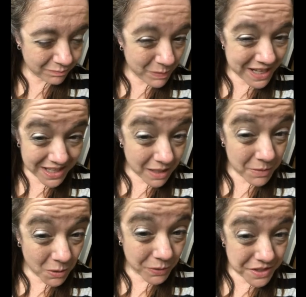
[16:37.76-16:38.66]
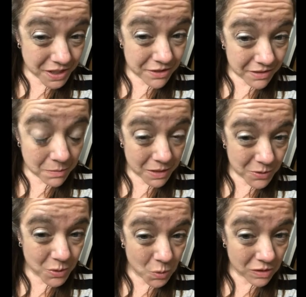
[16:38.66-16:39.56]
But I think I'm the oldest teacher in the middle
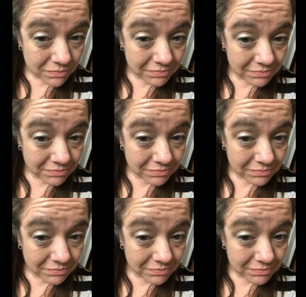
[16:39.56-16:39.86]
school.